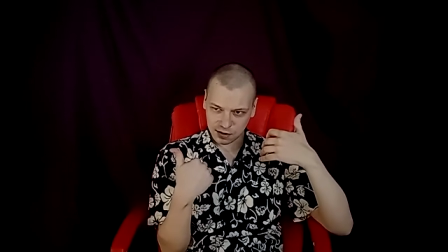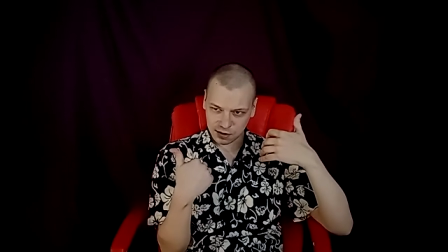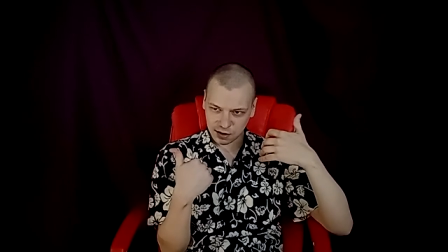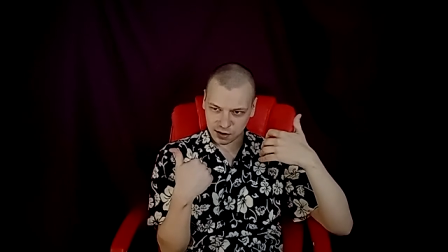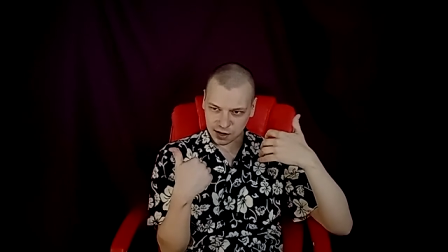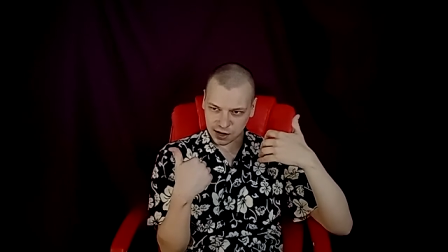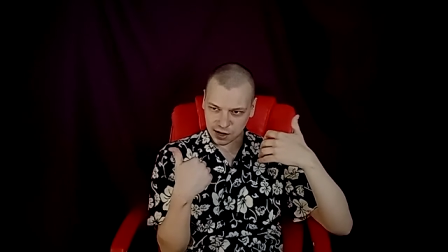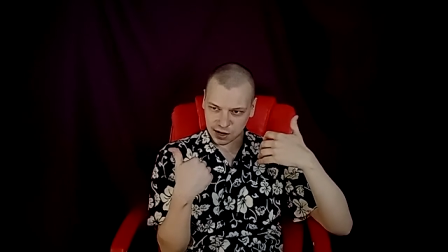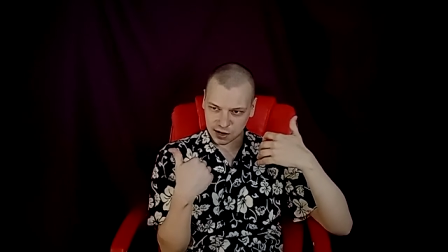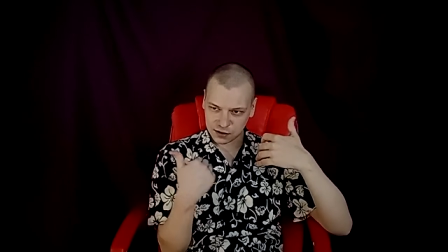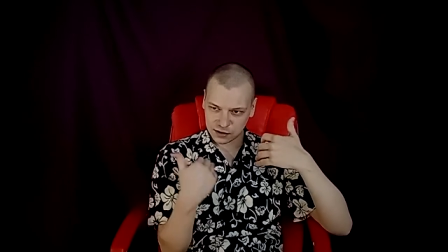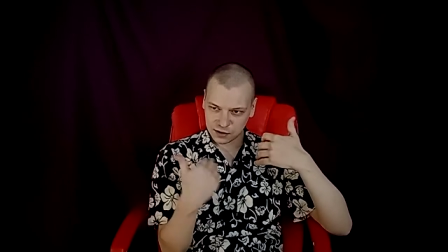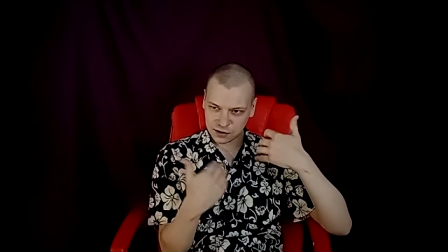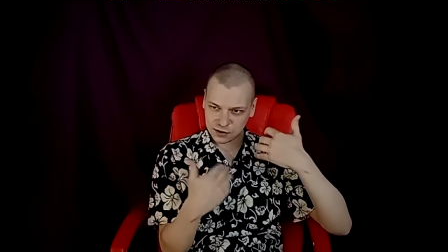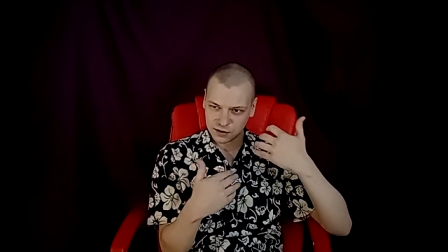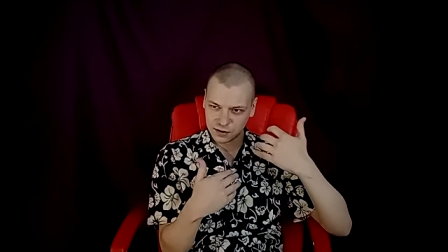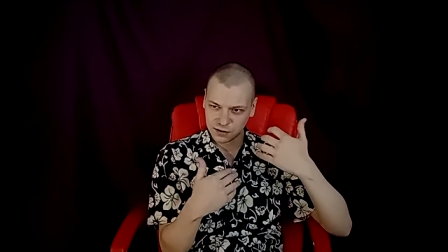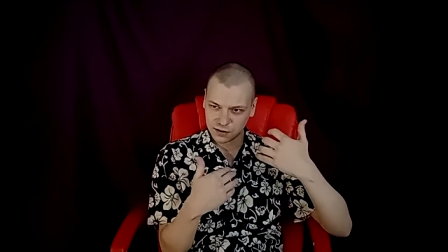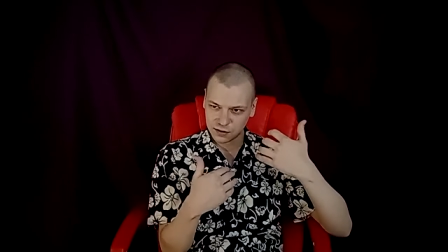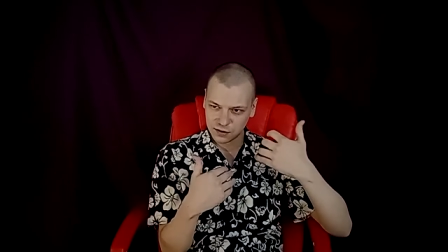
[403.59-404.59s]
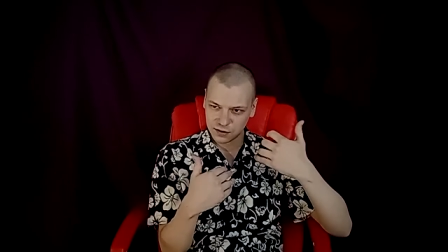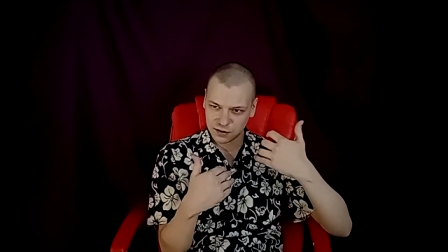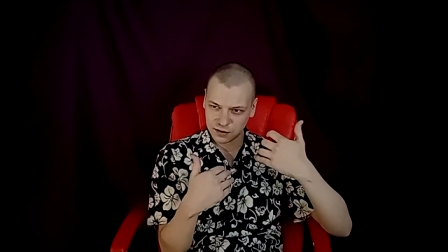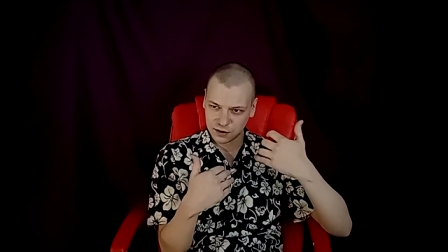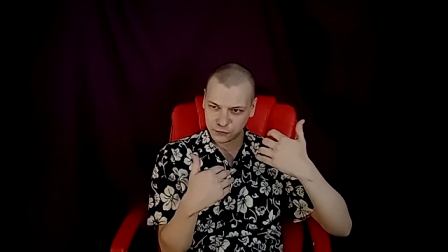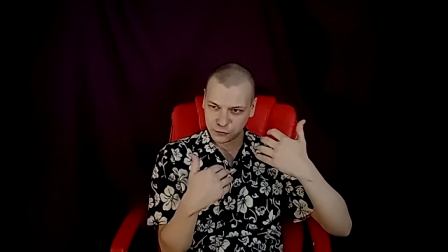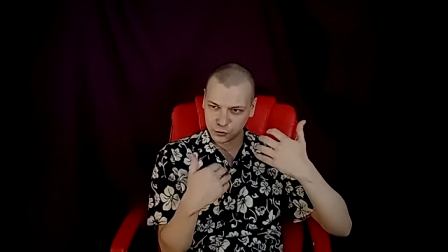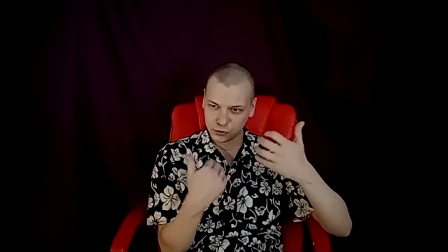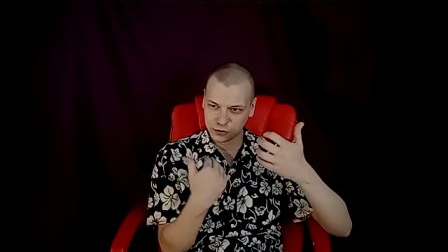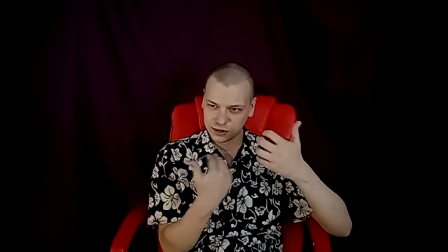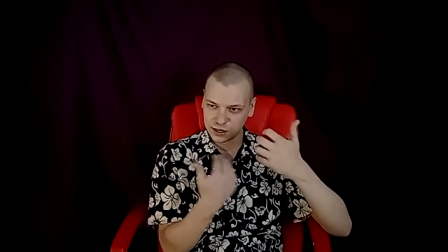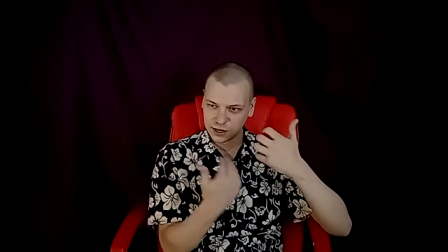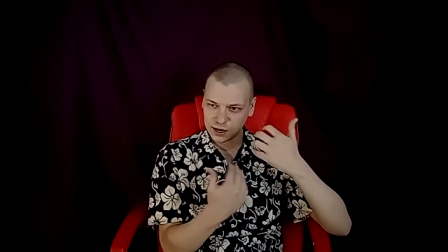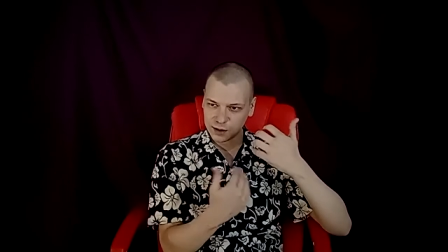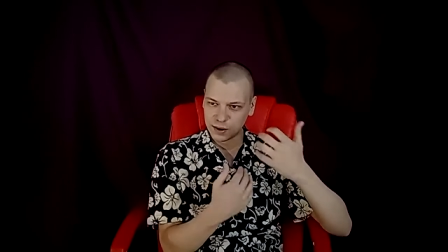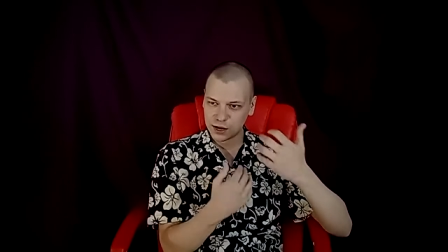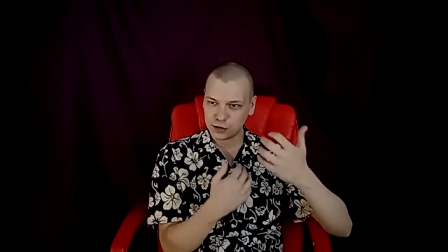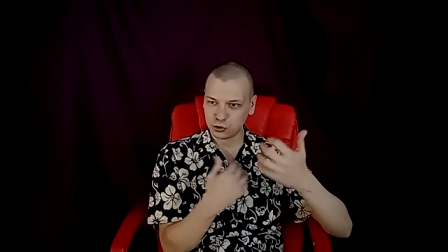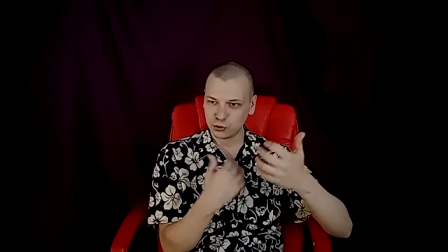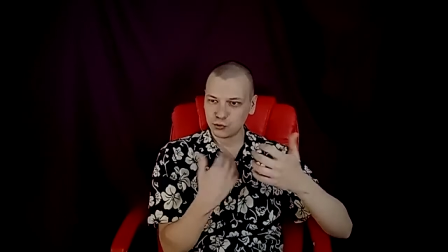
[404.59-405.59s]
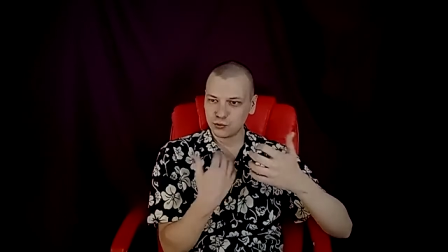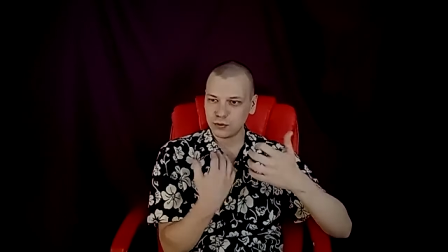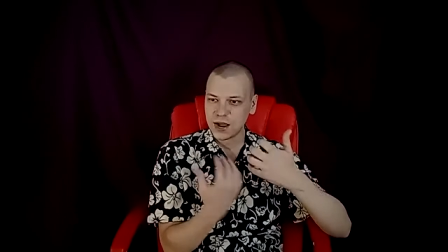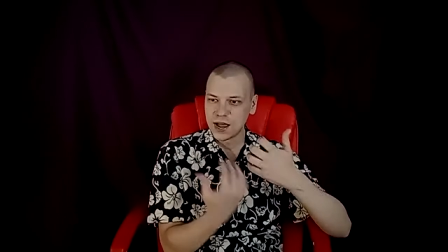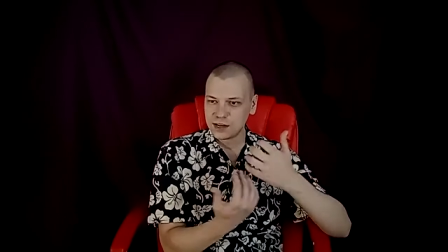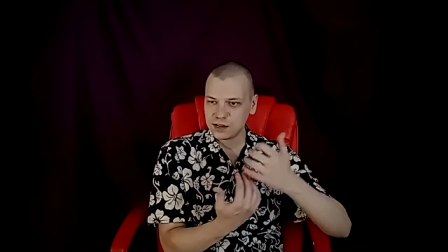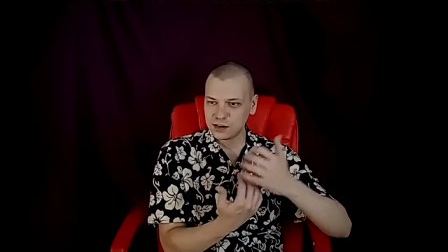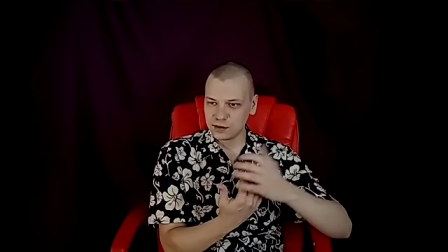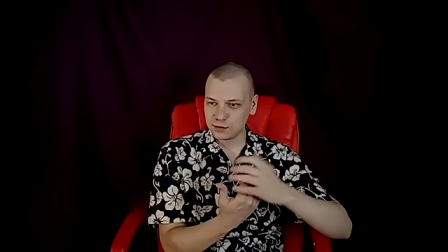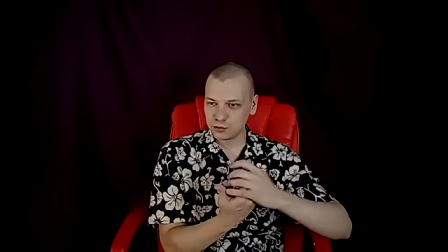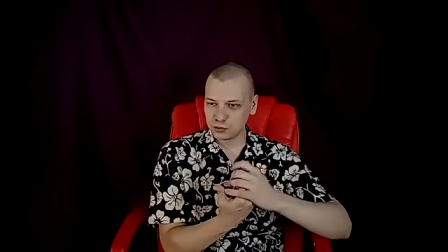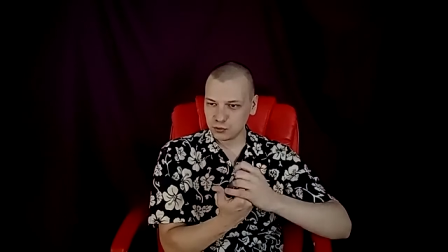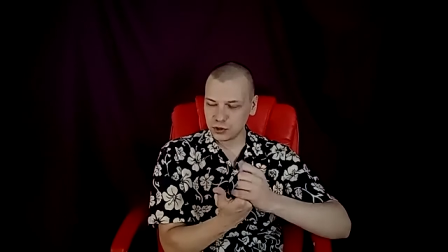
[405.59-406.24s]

again, in if you think about a random